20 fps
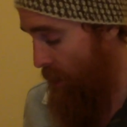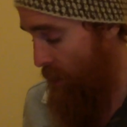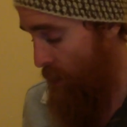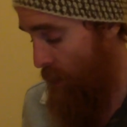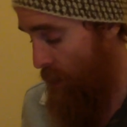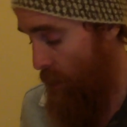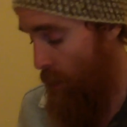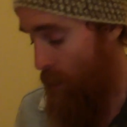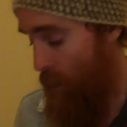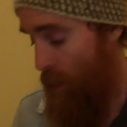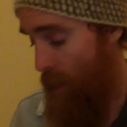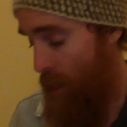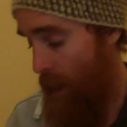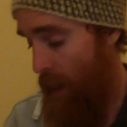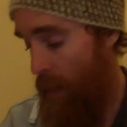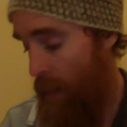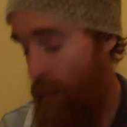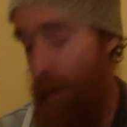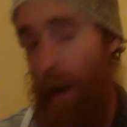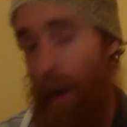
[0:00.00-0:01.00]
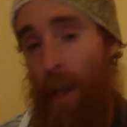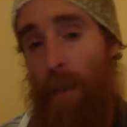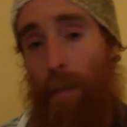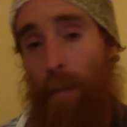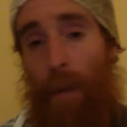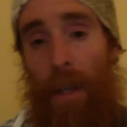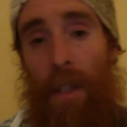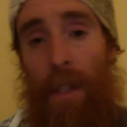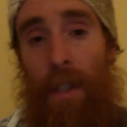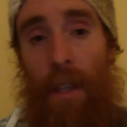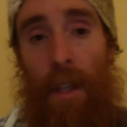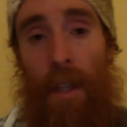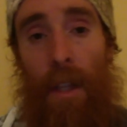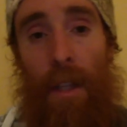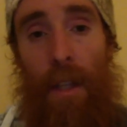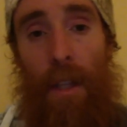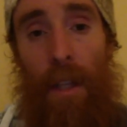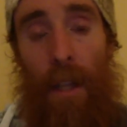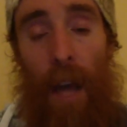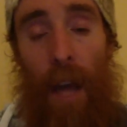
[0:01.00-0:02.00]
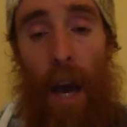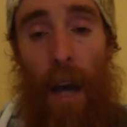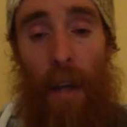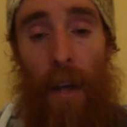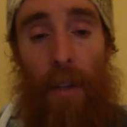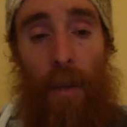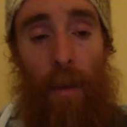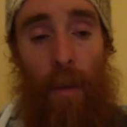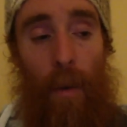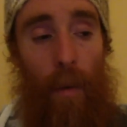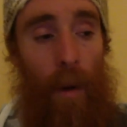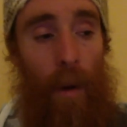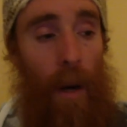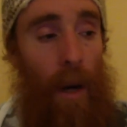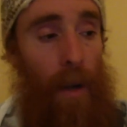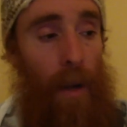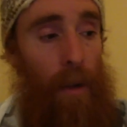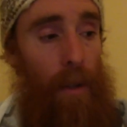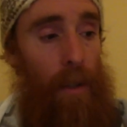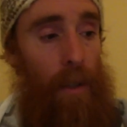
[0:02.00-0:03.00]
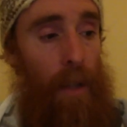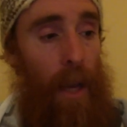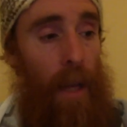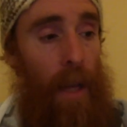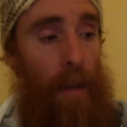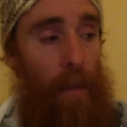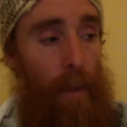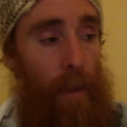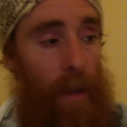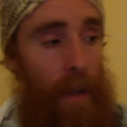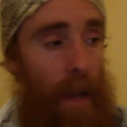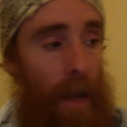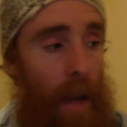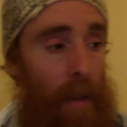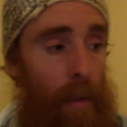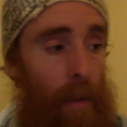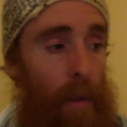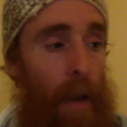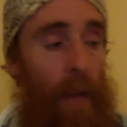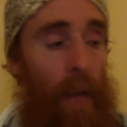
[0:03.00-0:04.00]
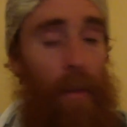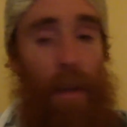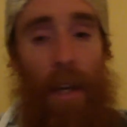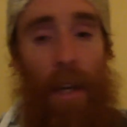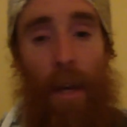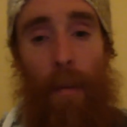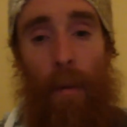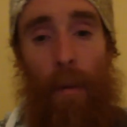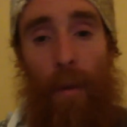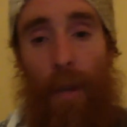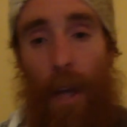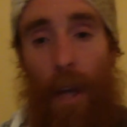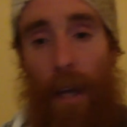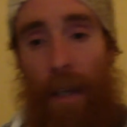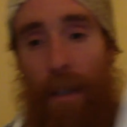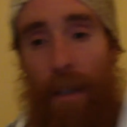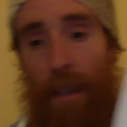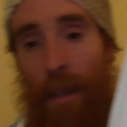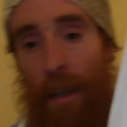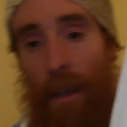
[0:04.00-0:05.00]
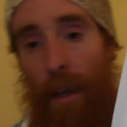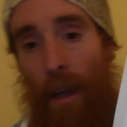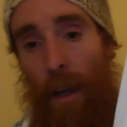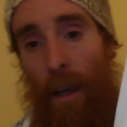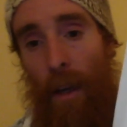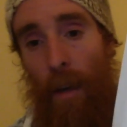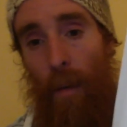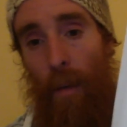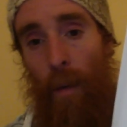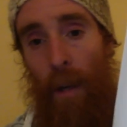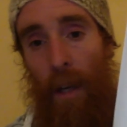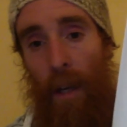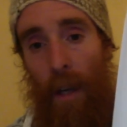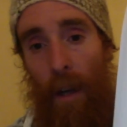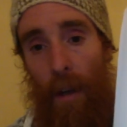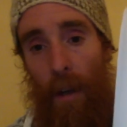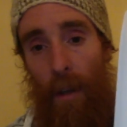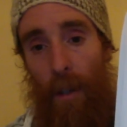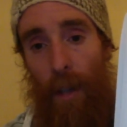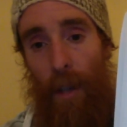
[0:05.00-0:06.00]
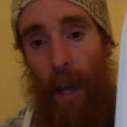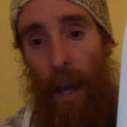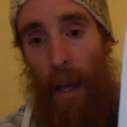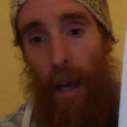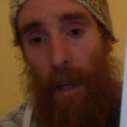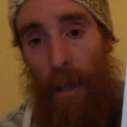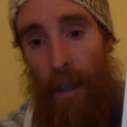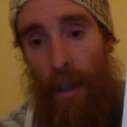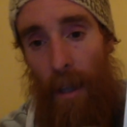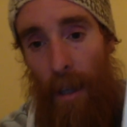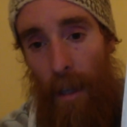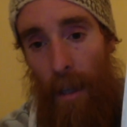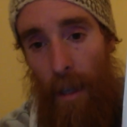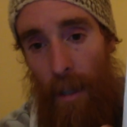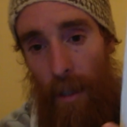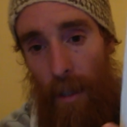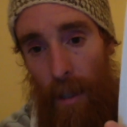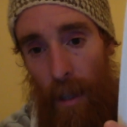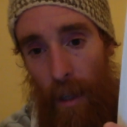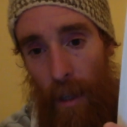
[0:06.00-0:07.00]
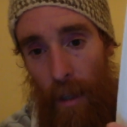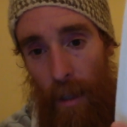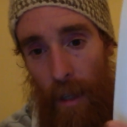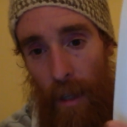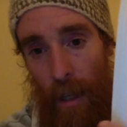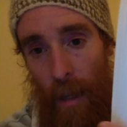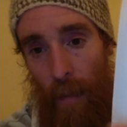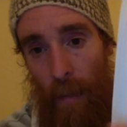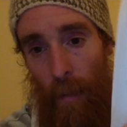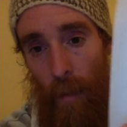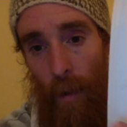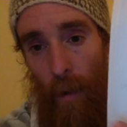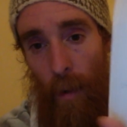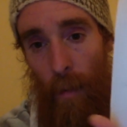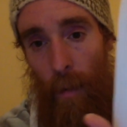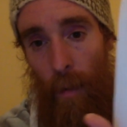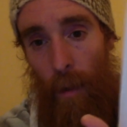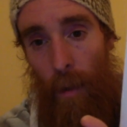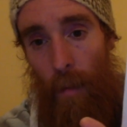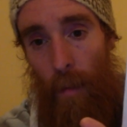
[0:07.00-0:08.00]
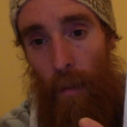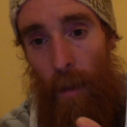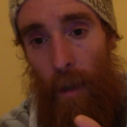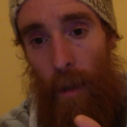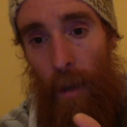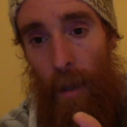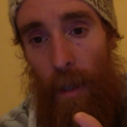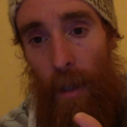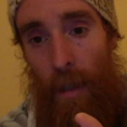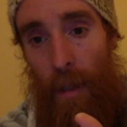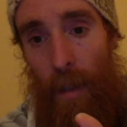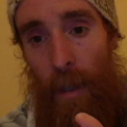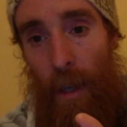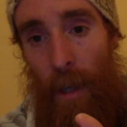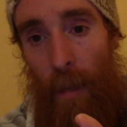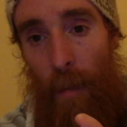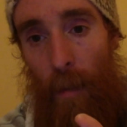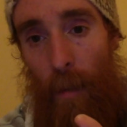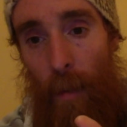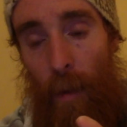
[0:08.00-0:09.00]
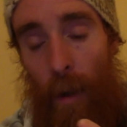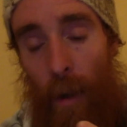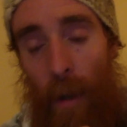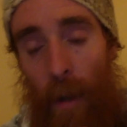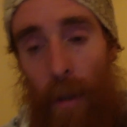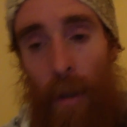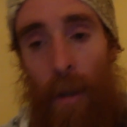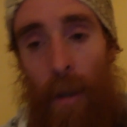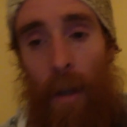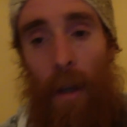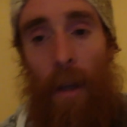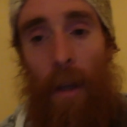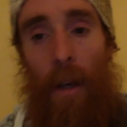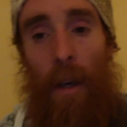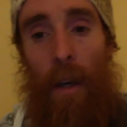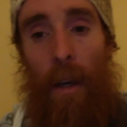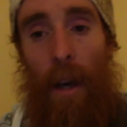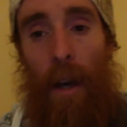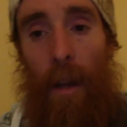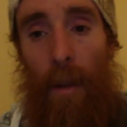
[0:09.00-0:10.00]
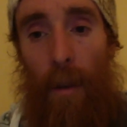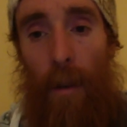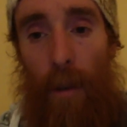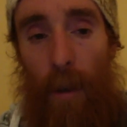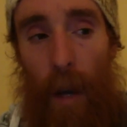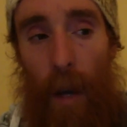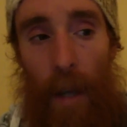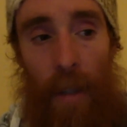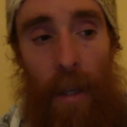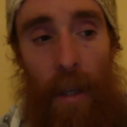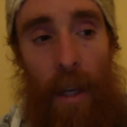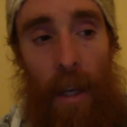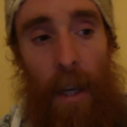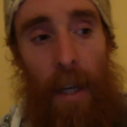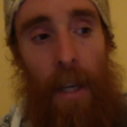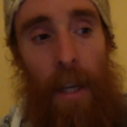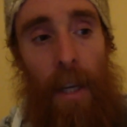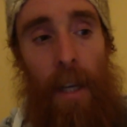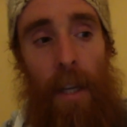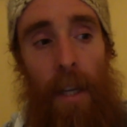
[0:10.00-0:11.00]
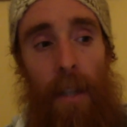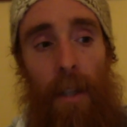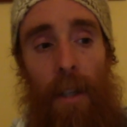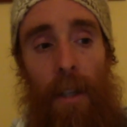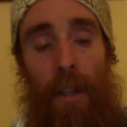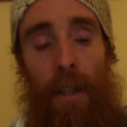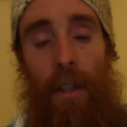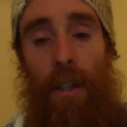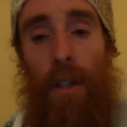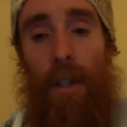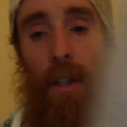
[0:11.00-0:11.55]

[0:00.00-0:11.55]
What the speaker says: used in various places in the Tanakh. So we want to understand, now that we have the Hebrew text, we can understand. See, there's the there it is, the Hebrew word, and they're translating in English.